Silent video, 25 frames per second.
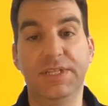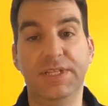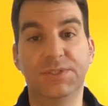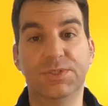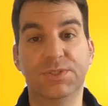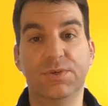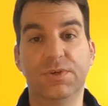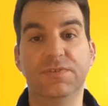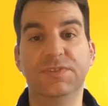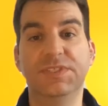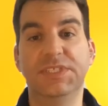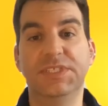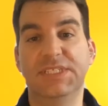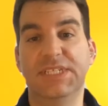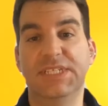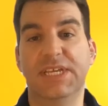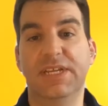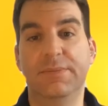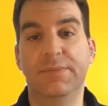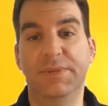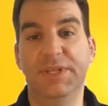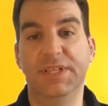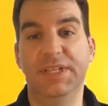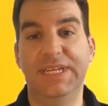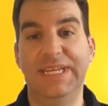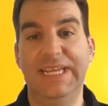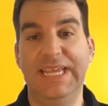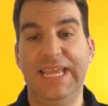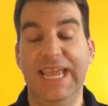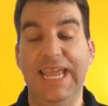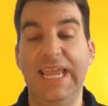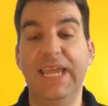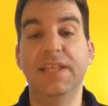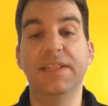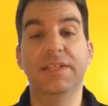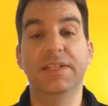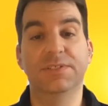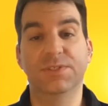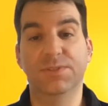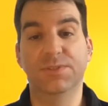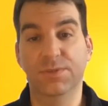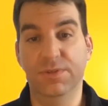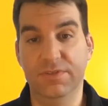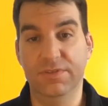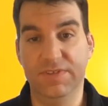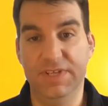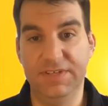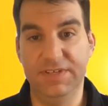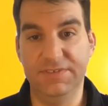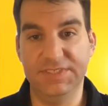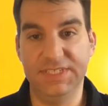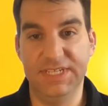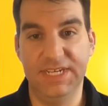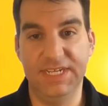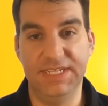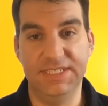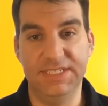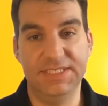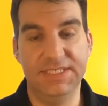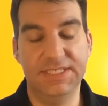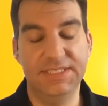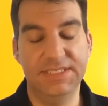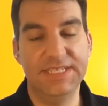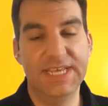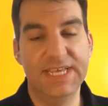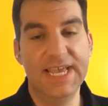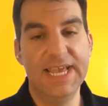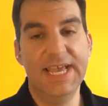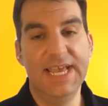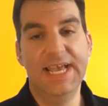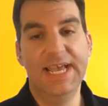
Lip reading: the School of Sustainability, and the School of Life Sciences.